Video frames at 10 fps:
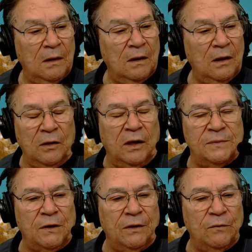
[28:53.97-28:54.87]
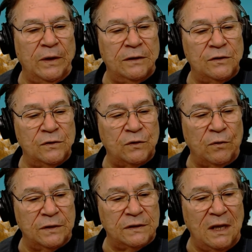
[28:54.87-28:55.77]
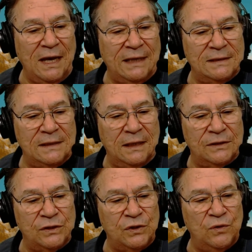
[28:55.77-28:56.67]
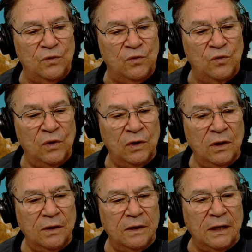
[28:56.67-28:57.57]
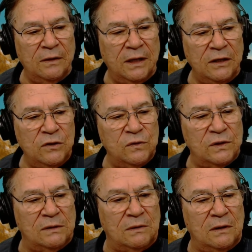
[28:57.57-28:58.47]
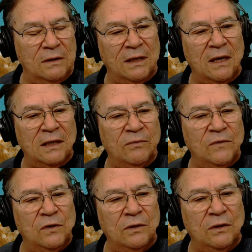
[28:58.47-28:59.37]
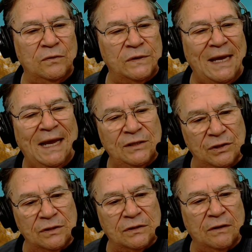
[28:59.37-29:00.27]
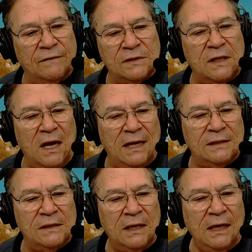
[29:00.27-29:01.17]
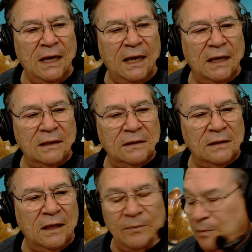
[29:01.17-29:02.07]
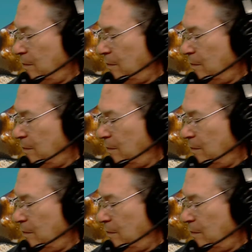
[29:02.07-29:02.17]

oh, I'm sorry, the way that you store the slides, it's too they they use they kind of use edges of the slides and I'm